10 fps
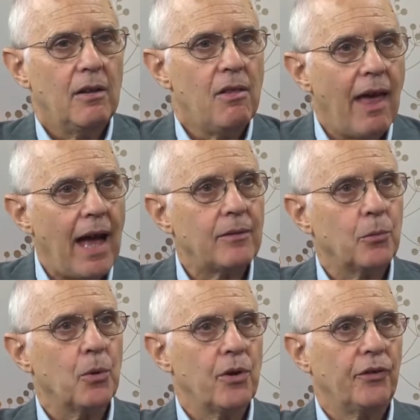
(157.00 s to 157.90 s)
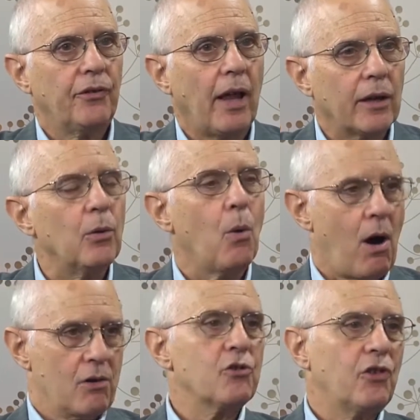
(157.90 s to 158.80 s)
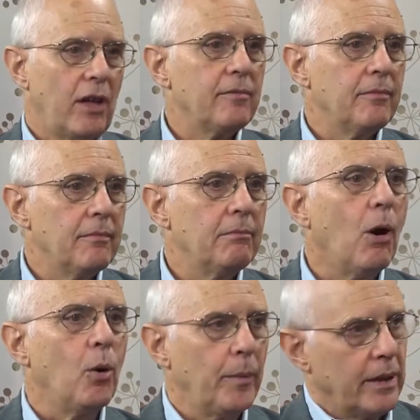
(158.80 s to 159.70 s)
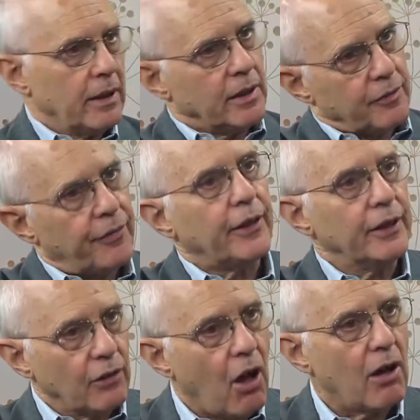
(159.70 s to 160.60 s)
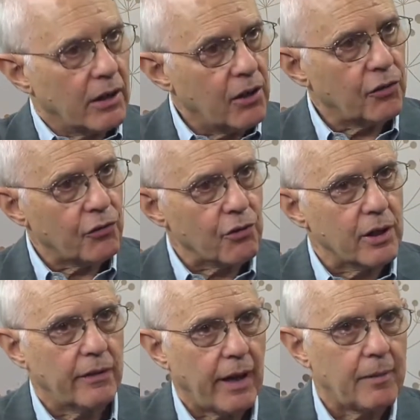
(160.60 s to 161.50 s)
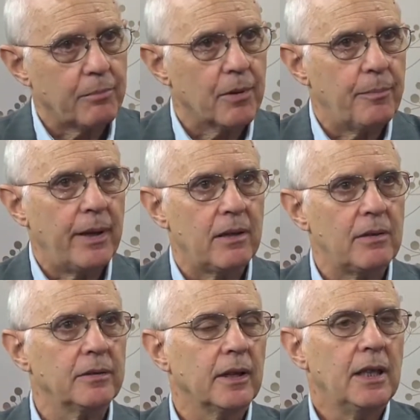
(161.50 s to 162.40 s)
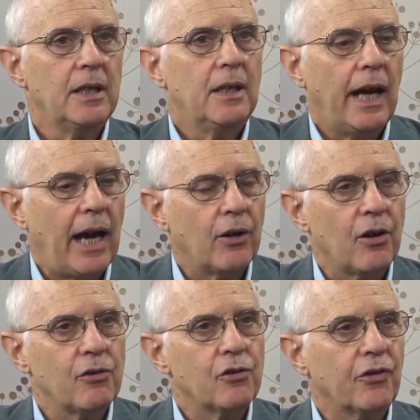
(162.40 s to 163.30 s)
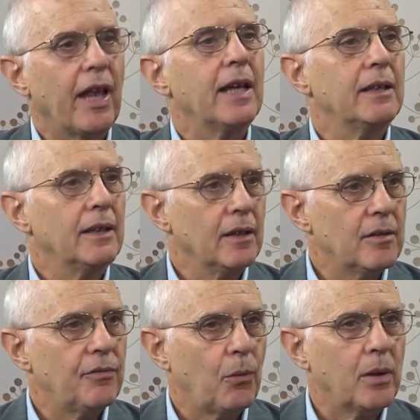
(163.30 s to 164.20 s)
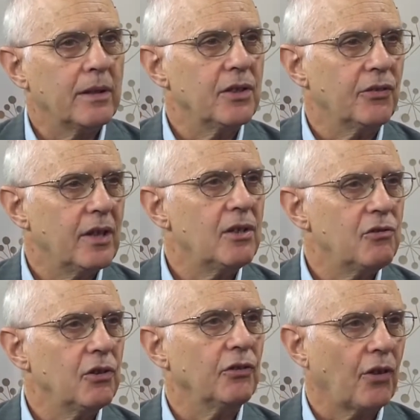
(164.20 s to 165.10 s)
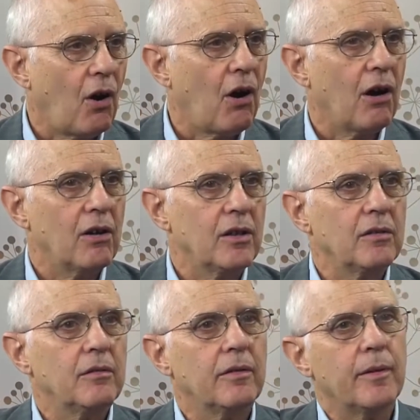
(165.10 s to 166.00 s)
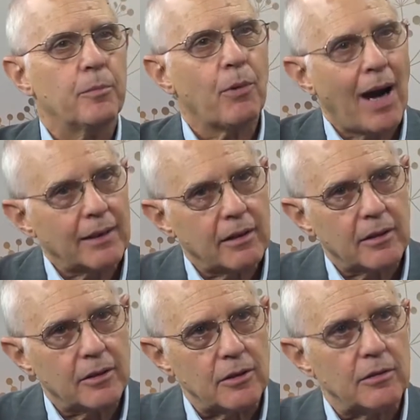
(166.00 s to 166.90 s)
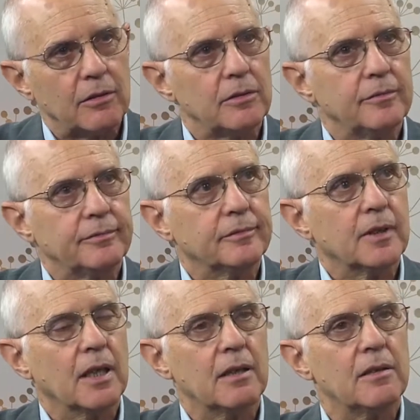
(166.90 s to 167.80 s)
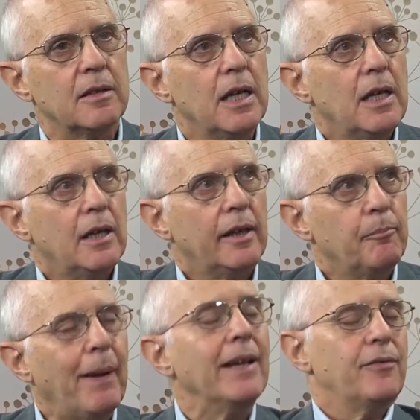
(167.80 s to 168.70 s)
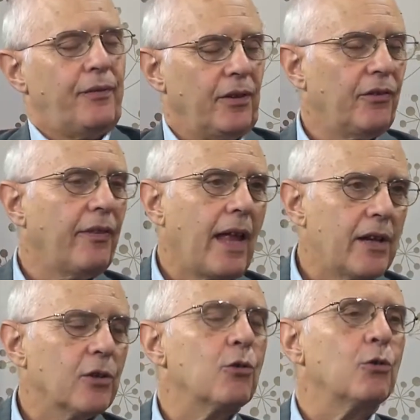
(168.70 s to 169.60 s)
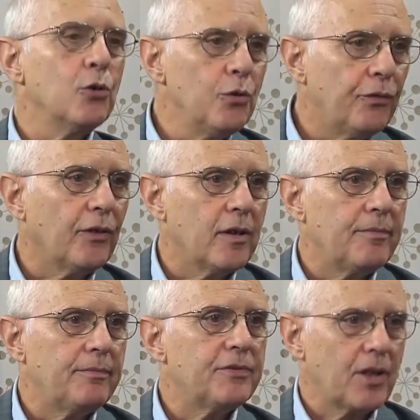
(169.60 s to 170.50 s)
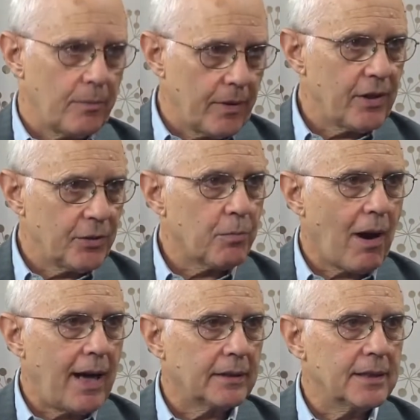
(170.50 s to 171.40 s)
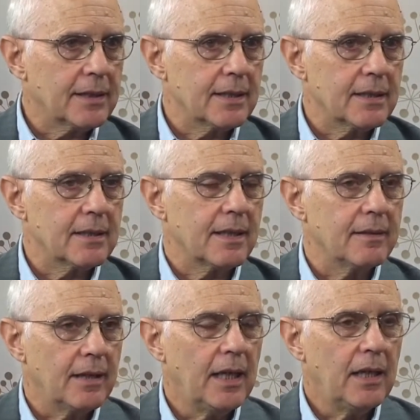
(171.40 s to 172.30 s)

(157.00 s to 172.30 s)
that was like a watershed moment in a very long history that mm-hmm. propelled our understanding of what these teachings are and the practical uh, benefits that accrue from some of these practices and